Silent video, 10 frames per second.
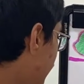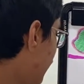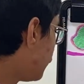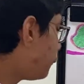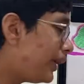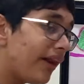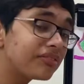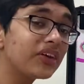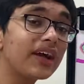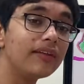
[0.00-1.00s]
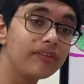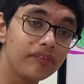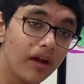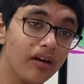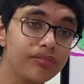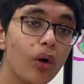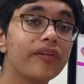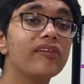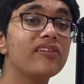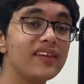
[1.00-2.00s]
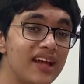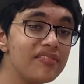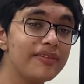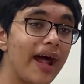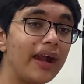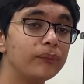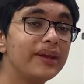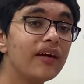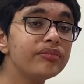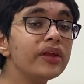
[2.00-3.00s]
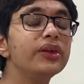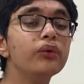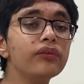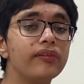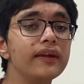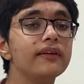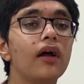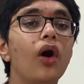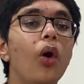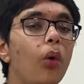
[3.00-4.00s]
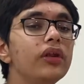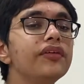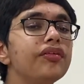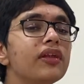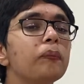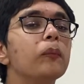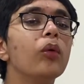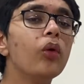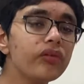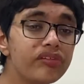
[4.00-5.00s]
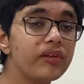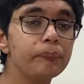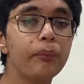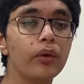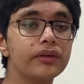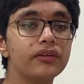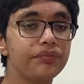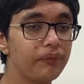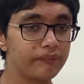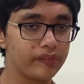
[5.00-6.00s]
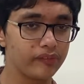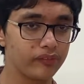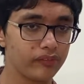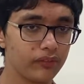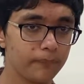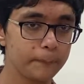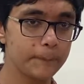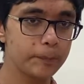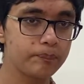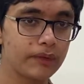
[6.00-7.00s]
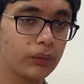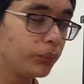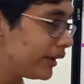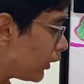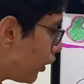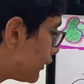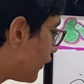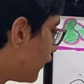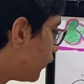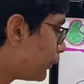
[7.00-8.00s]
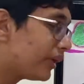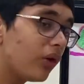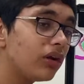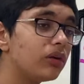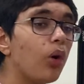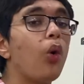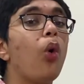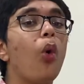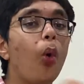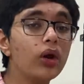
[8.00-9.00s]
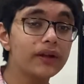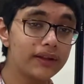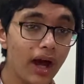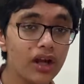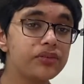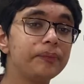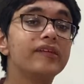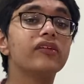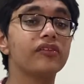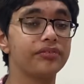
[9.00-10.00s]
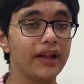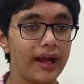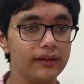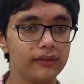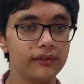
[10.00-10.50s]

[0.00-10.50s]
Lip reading: We have to conserve or save land. We have to use it only for the most important of purposes. We cannot hoard large pieces of land.